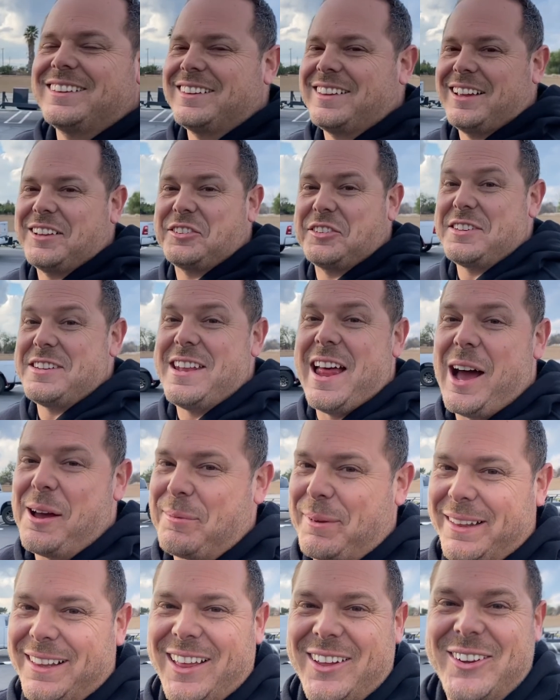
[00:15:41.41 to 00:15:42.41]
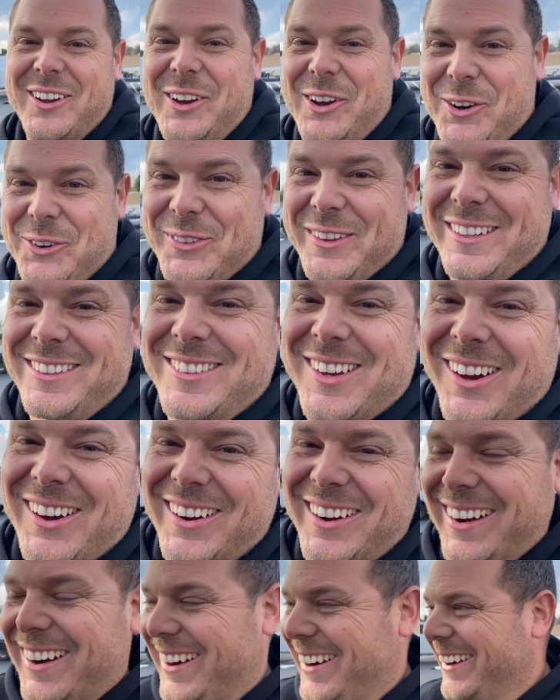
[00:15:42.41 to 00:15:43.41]
I should not be allowed to own this
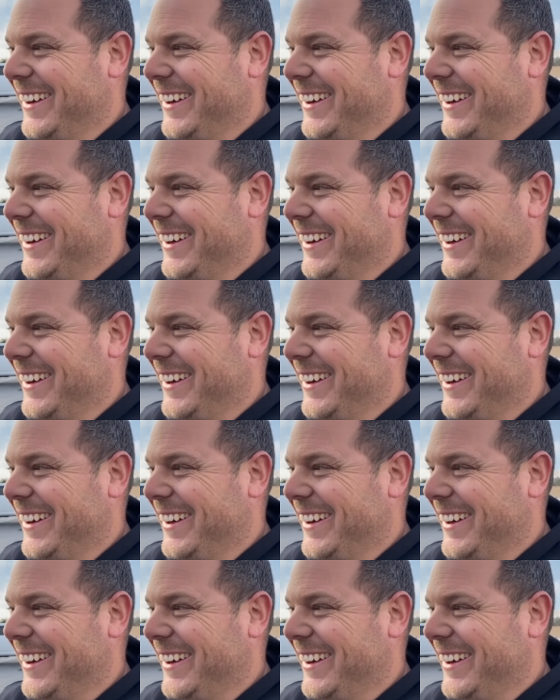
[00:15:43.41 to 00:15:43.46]
car.